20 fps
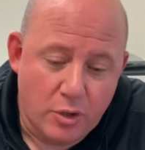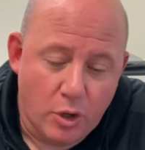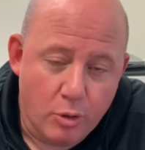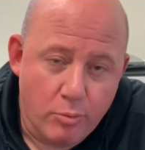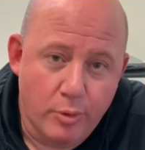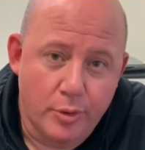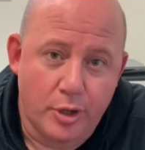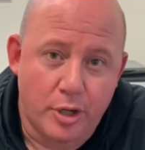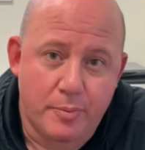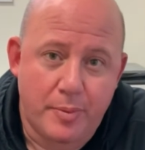
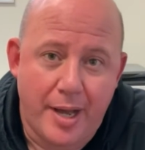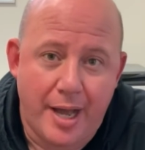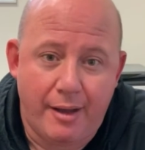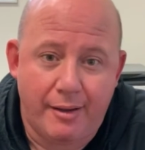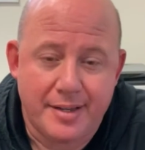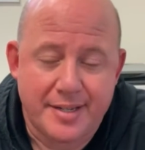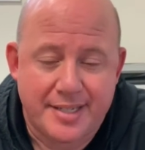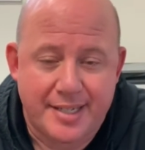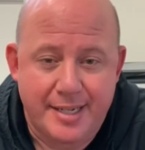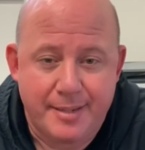homeowner
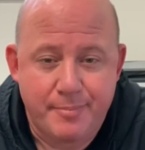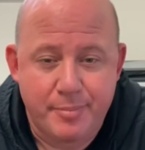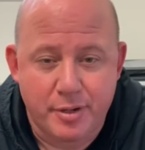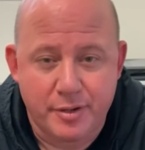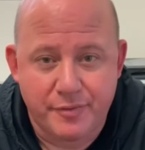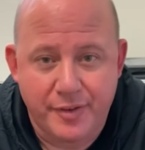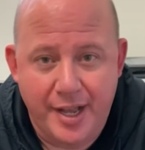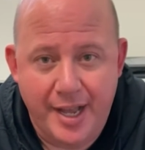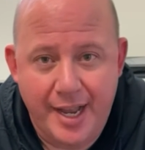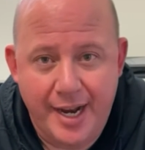policy
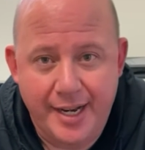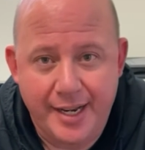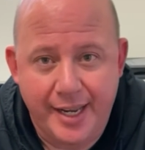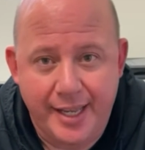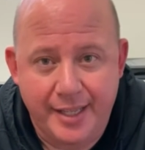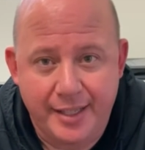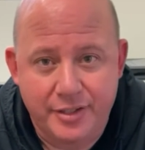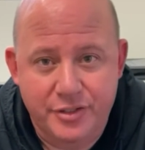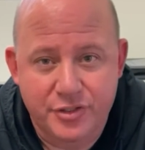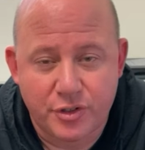provide
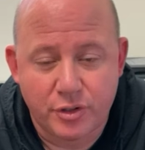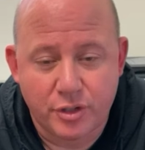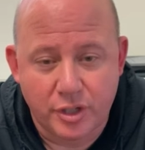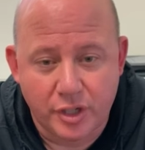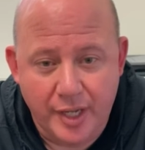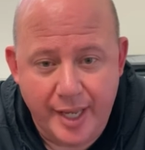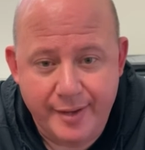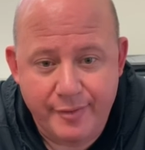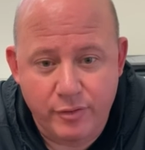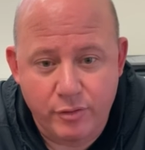a
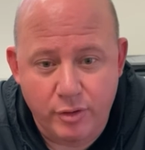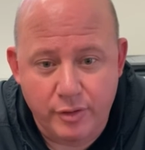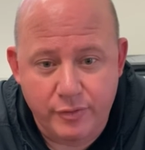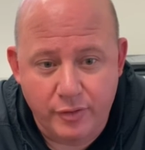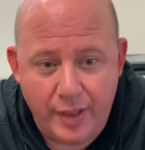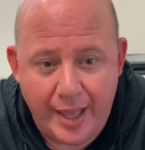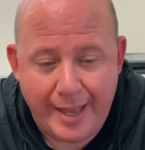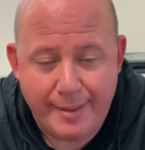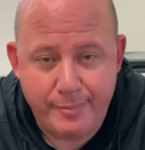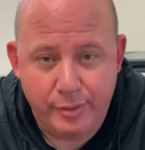certain level of
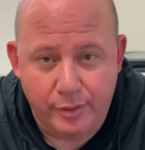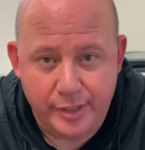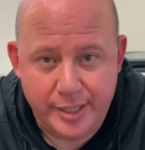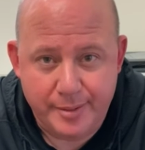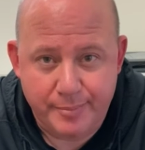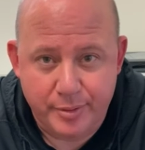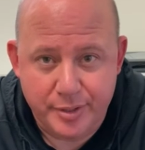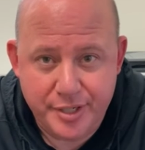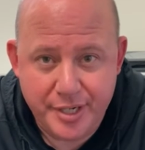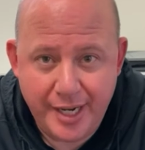liability
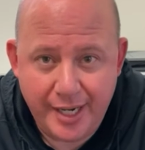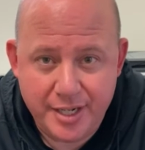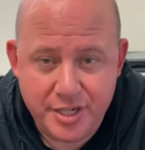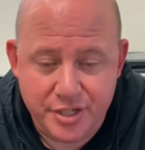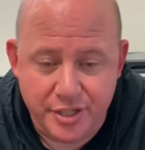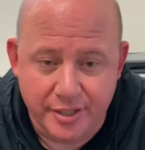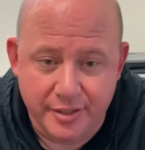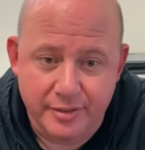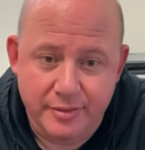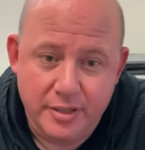
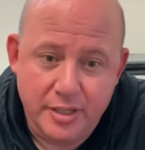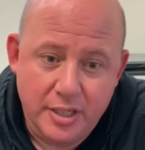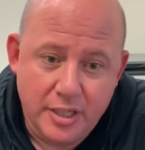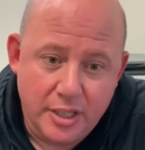protection.